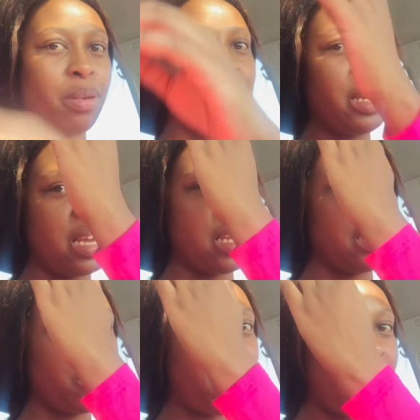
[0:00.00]

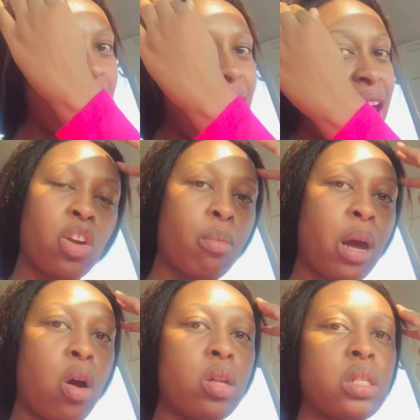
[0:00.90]
please, by sharing
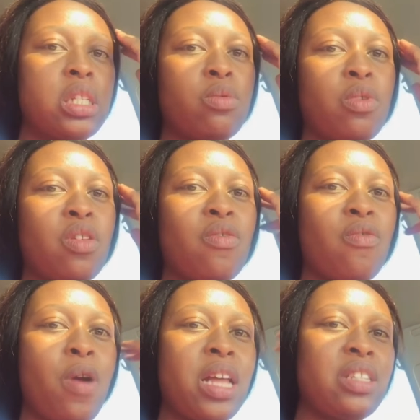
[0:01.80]
my content with your
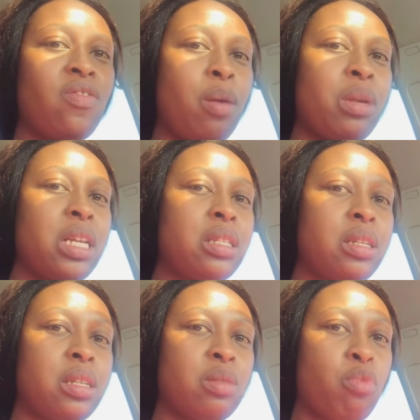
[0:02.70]
friends, family,
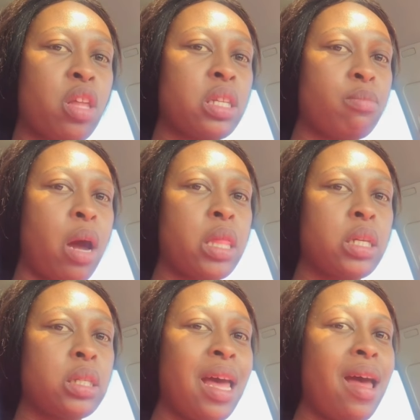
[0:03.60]
sisters, brothers,
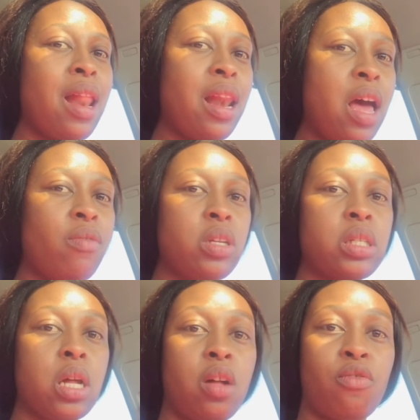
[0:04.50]
mothers, lovers,
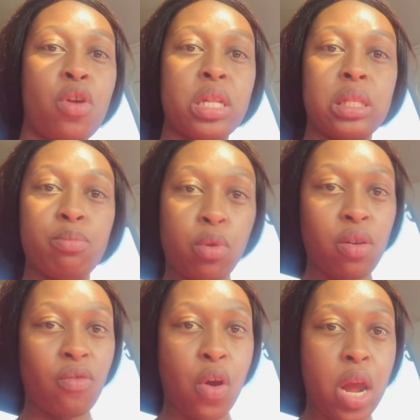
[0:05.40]
girlfriends,
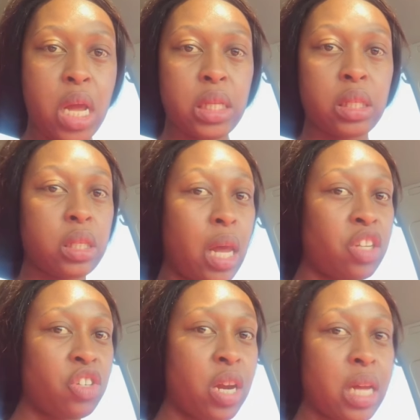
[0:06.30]
boyfriends, side
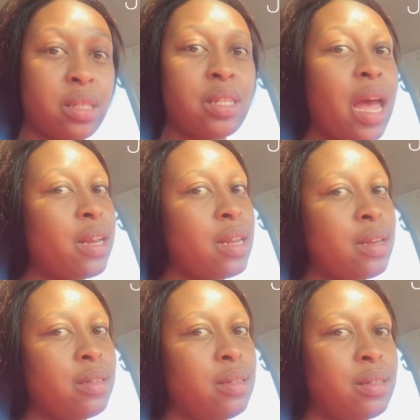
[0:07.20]
chicks, side
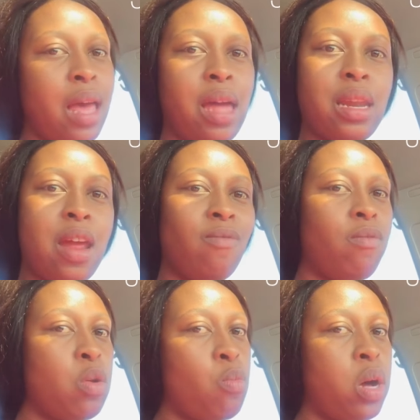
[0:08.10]
niggas, and
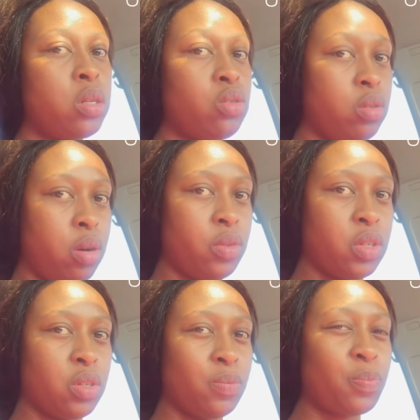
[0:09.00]
everyone who knows you.